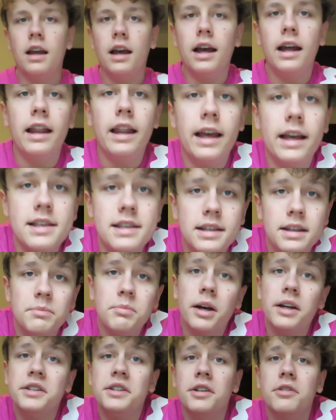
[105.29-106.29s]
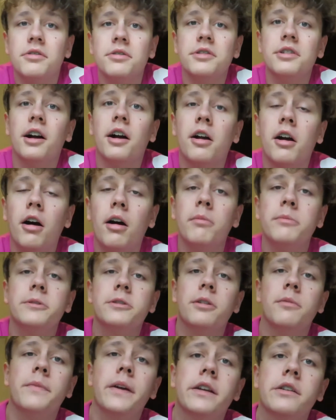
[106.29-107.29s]
at scbicycles.com,
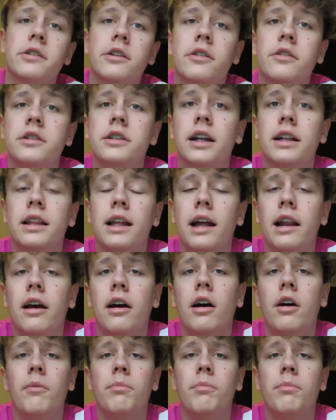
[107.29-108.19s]
so make sure to go check that out.